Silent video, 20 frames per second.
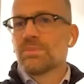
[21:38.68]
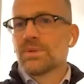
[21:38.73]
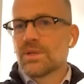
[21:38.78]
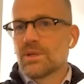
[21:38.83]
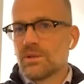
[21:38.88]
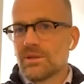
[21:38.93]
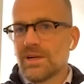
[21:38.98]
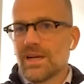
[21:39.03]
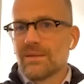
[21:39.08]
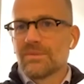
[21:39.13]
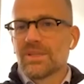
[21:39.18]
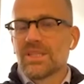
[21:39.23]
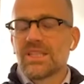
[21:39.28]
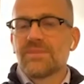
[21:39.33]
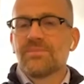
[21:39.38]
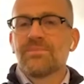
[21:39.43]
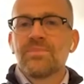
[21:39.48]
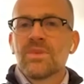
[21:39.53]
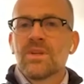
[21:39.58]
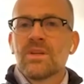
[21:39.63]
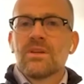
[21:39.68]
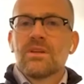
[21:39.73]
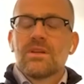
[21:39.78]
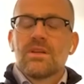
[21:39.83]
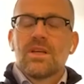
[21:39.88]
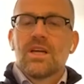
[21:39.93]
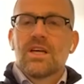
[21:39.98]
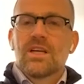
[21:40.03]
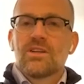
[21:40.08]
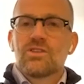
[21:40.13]
to programming.
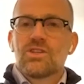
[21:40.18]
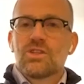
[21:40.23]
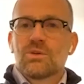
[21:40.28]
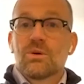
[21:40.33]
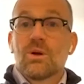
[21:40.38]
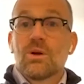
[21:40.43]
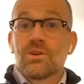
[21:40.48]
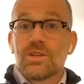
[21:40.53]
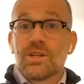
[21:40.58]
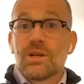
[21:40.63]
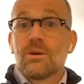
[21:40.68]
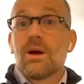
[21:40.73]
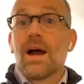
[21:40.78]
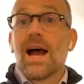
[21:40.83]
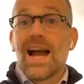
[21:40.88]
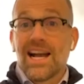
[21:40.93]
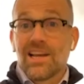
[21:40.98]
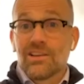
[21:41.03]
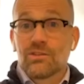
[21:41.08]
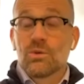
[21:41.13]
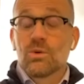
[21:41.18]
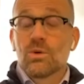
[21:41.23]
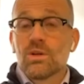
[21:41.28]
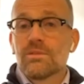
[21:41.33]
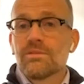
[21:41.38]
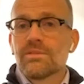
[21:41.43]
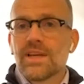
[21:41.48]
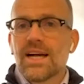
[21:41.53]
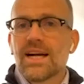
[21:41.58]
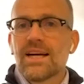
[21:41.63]
And Toronto has all
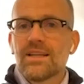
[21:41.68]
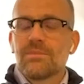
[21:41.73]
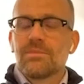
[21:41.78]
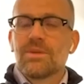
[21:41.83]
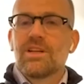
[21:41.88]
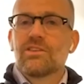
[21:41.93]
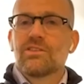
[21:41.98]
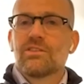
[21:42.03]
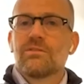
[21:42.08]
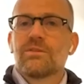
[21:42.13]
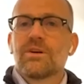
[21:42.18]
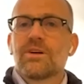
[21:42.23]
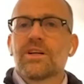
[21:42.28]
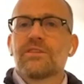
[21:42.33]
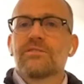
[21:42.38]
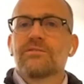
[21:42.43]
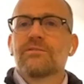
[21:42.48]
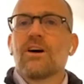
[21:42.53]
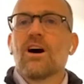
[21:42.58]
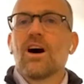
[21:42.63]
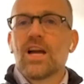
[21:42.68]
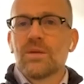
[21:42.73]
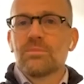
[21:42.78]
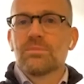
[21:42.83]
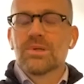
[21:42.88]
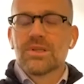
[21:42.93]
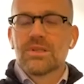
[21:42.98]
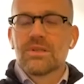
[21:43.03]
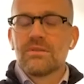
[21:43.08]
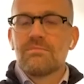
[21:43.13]
of that. I mean, it's a very
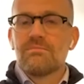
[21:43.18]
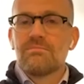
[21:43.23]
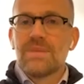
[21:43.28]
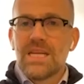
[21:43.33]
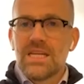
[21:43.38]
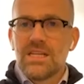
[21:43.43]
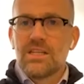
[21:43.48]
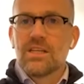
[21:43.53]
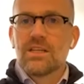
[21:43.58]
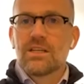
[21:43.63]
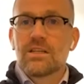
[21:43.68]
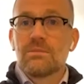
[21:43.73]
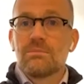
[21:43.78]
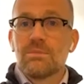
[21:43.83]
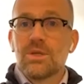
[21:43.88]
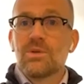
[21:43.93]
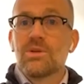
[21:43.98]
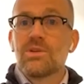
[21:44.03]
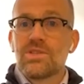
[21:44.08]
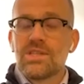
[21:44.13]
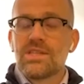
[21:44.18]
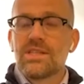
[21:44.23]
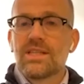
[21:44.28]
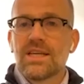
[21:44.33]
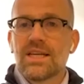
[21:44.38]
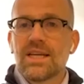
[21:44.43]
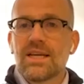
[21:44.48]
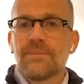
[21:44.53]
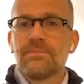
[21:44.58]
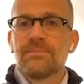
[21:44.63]
vibrant media community
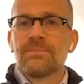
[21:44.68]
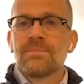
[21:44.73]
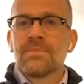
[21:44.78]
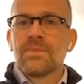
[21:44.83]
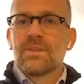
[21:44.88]
there.